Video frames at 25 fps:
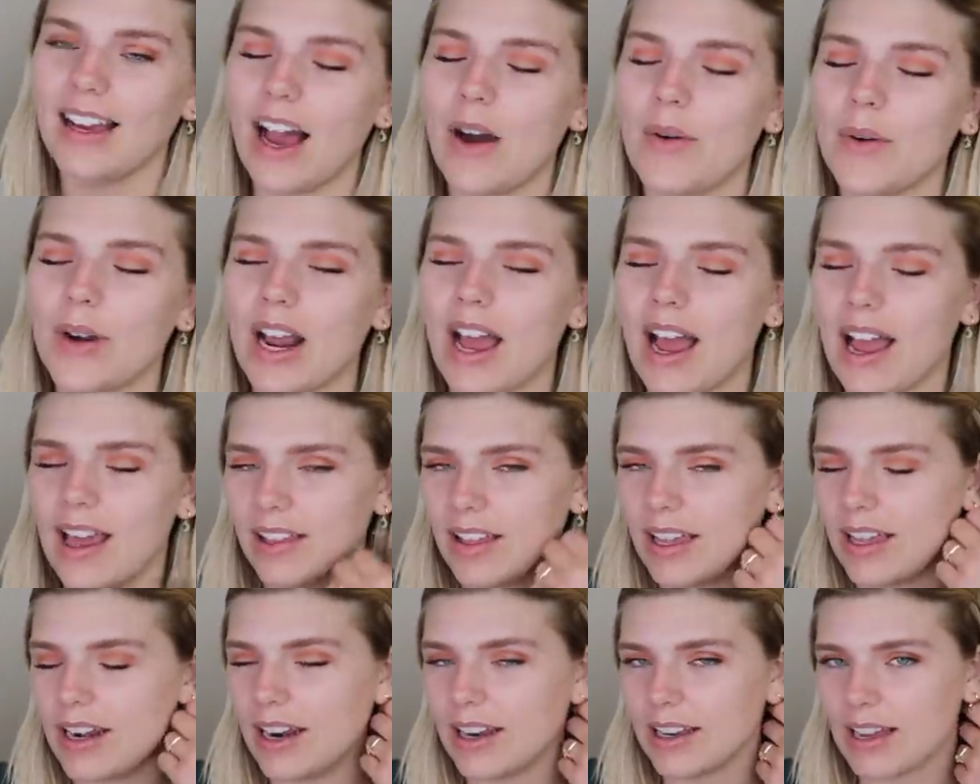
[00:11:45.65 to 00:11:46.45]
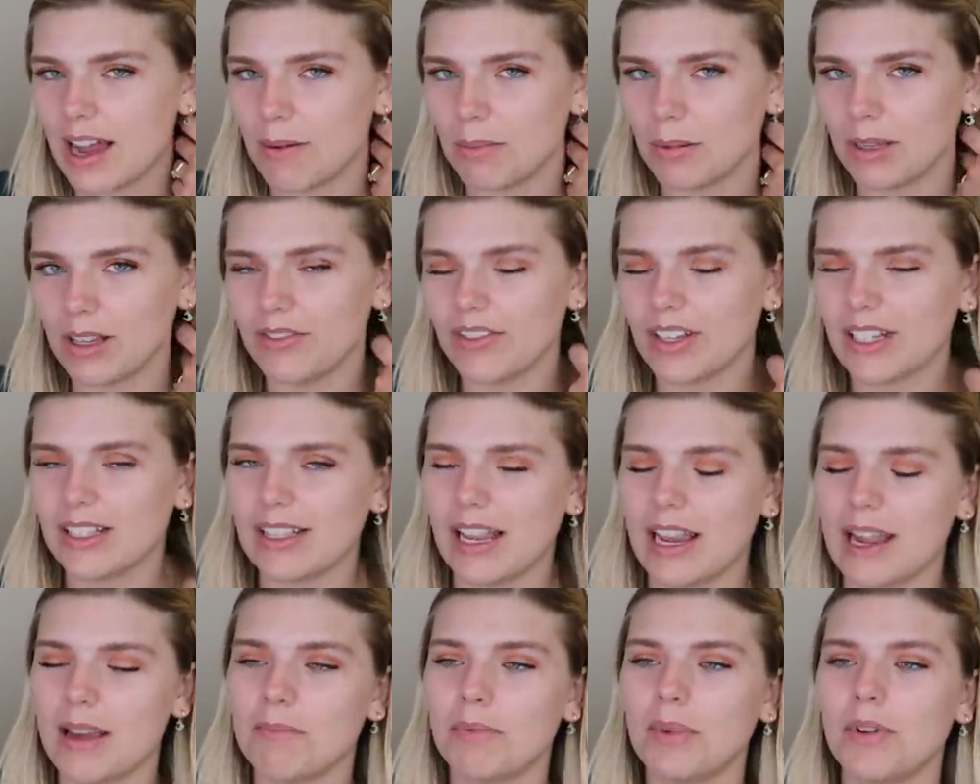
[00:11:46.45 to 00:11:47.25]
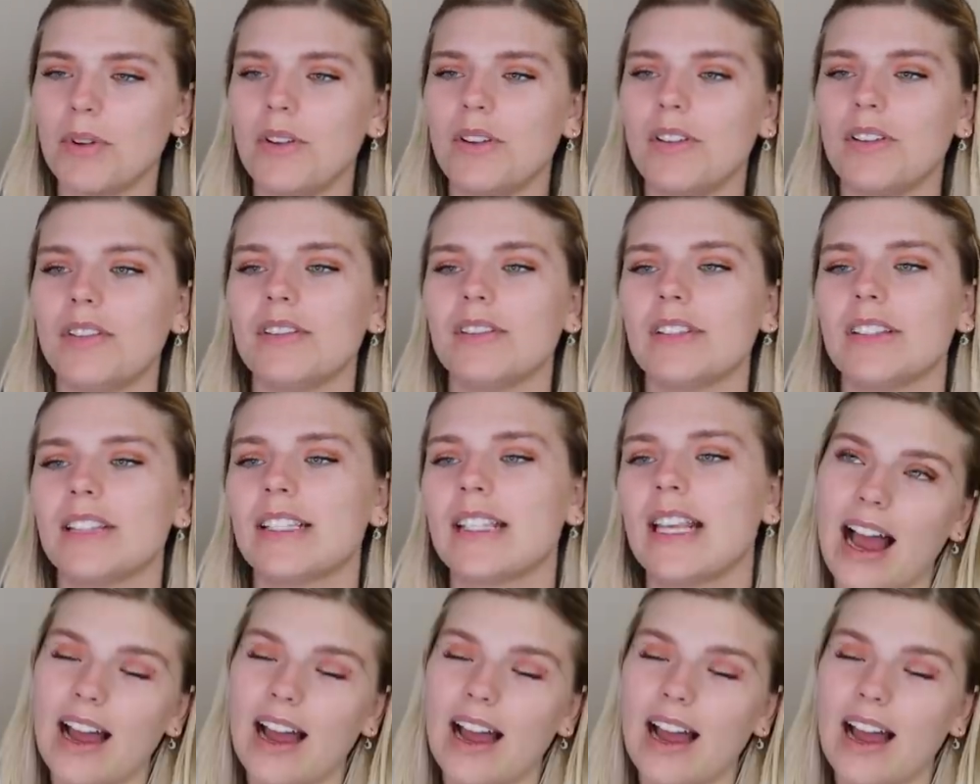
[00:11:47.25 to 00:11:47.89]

I want to highlight a couple of examples.